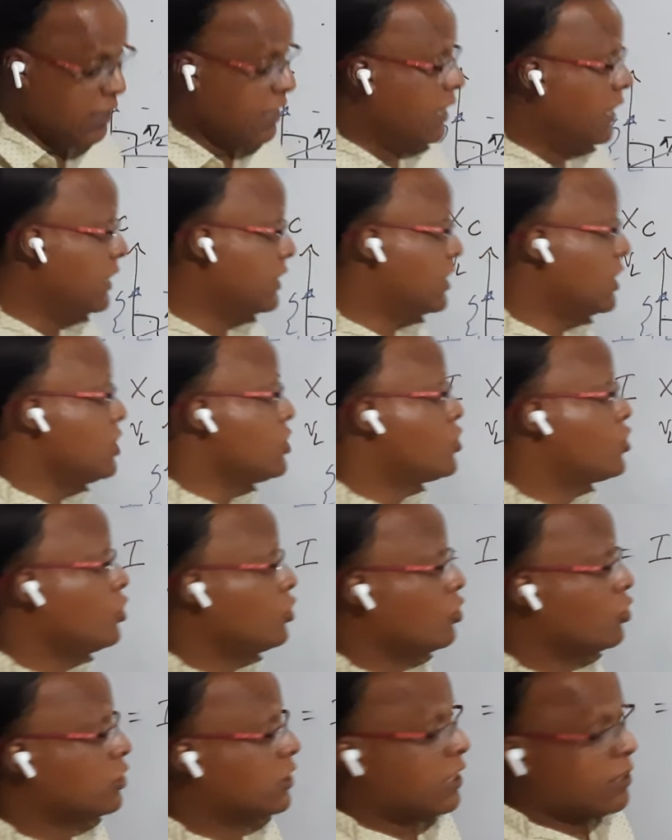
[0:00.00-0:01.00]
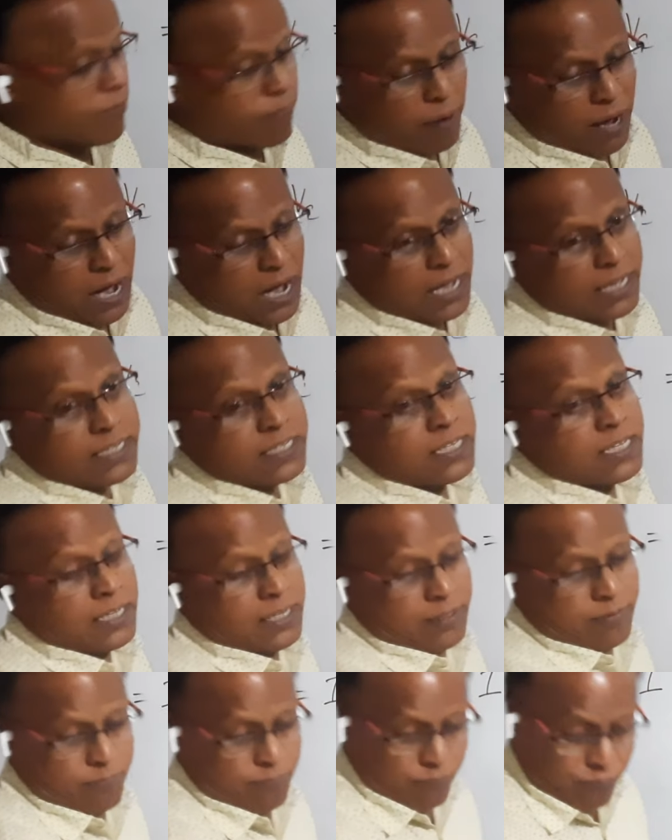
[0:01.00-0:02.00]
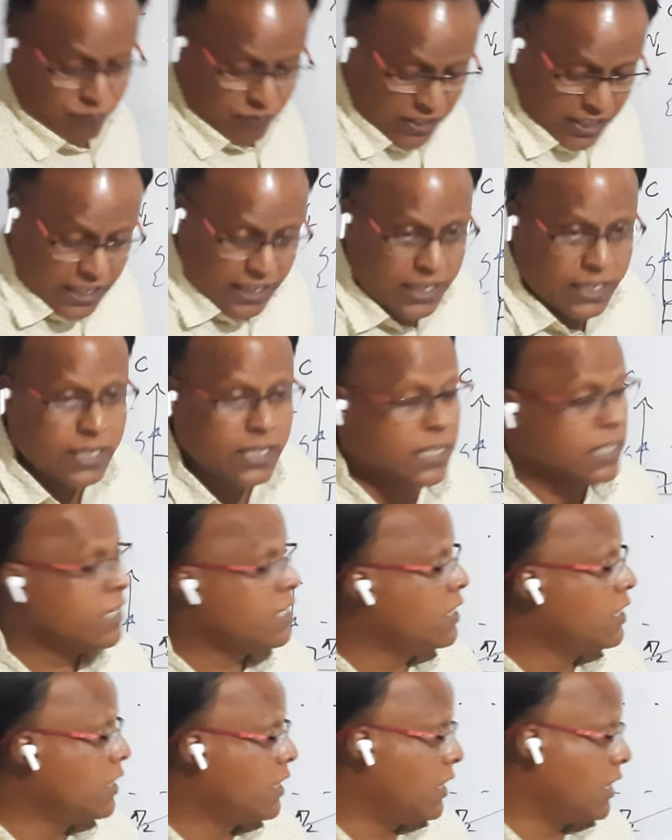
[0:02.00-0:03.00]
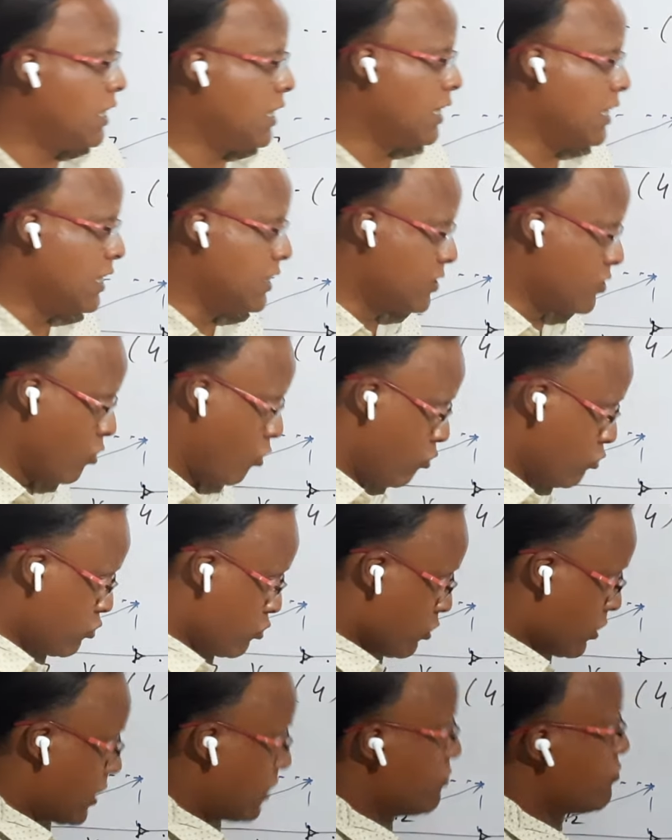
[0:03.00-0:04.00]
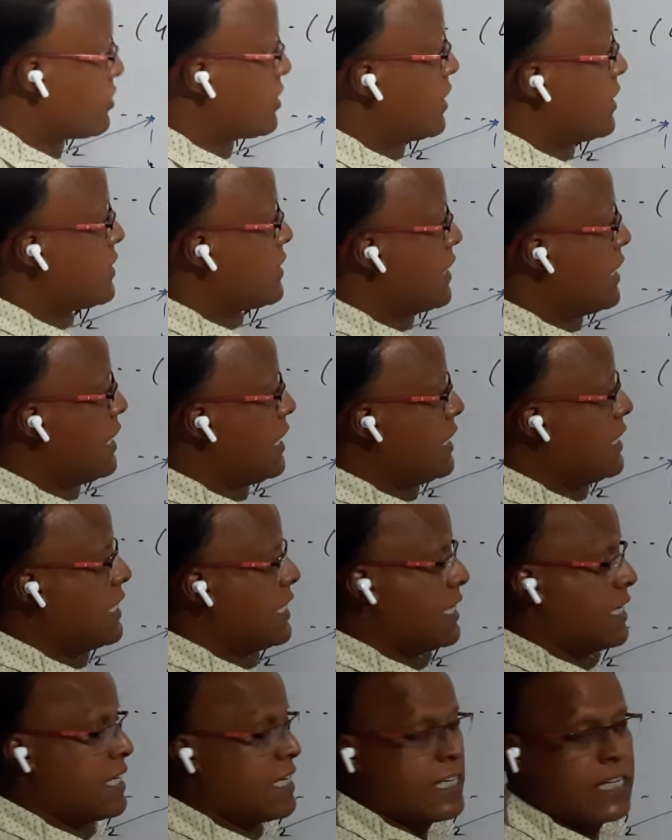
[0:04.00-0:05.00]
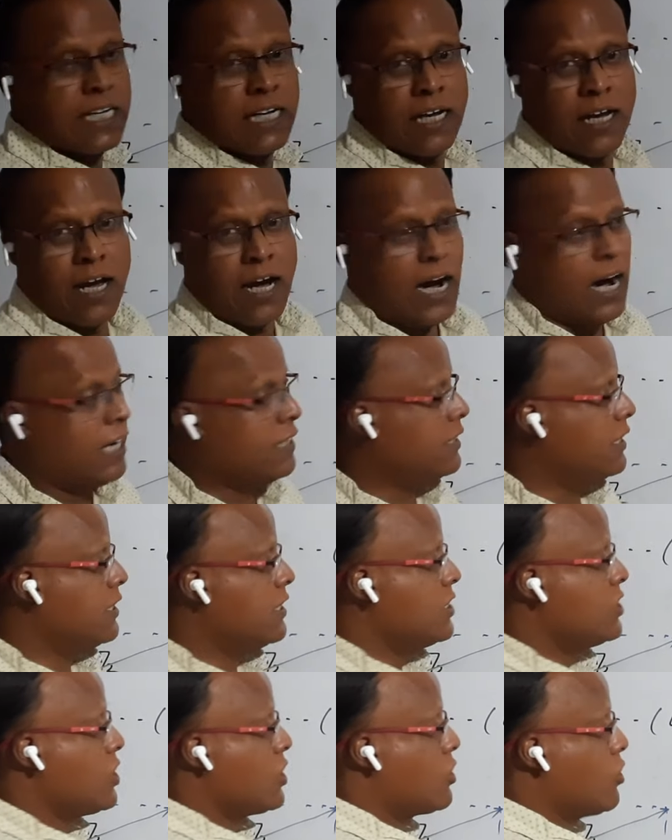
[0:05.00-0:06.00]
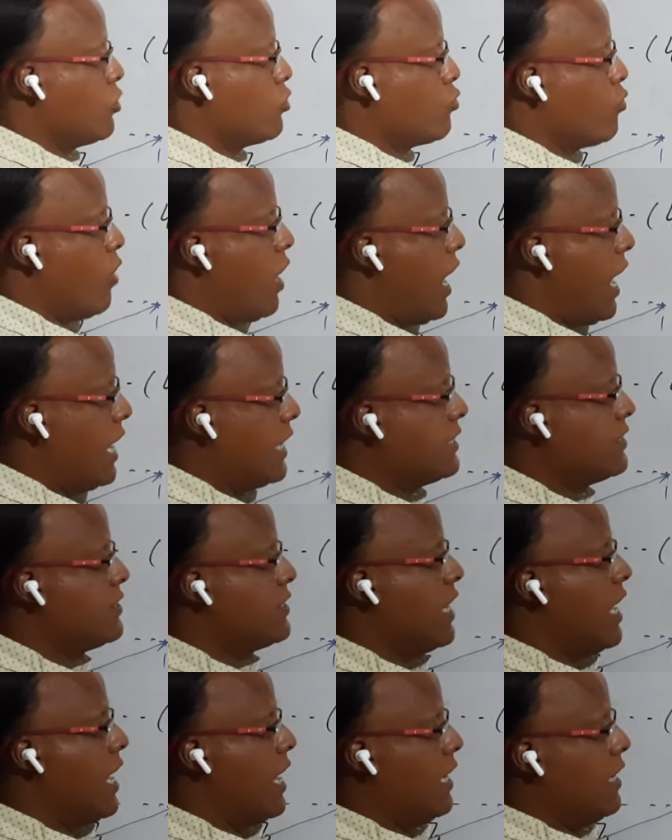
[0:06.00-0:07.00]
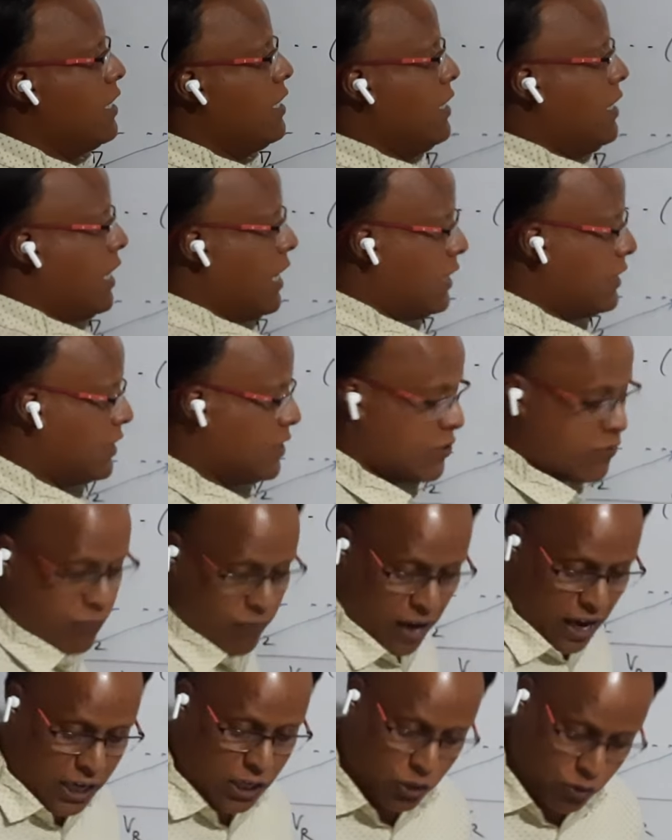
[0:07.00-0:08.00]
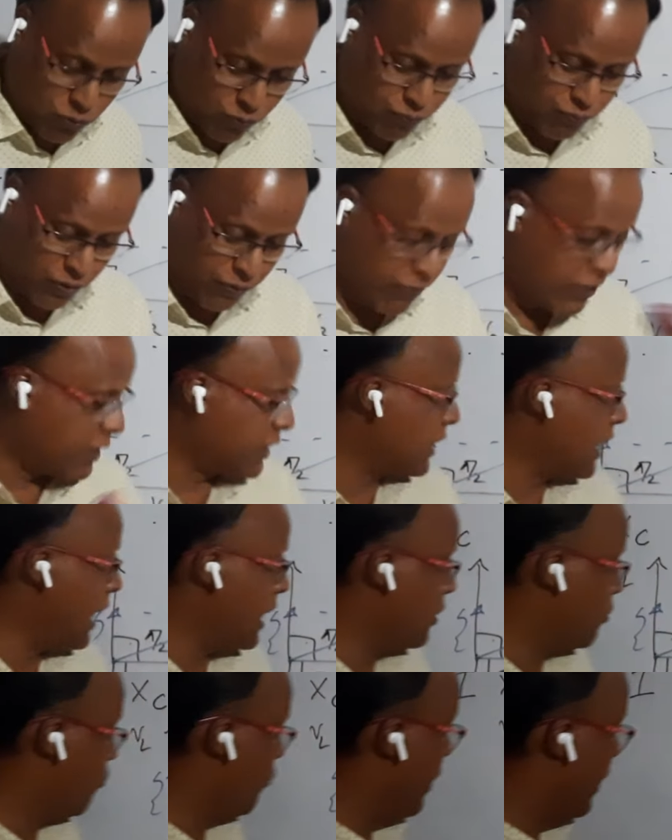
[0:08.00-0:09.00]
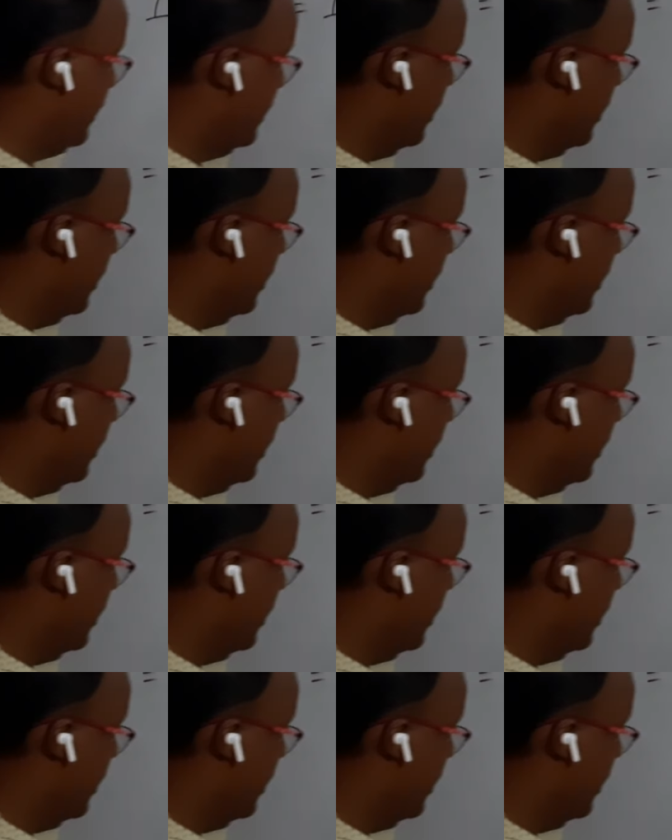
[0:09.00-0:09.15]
It is denoted by V is also given as a E, and it is equal to IZ, and its value we will calculate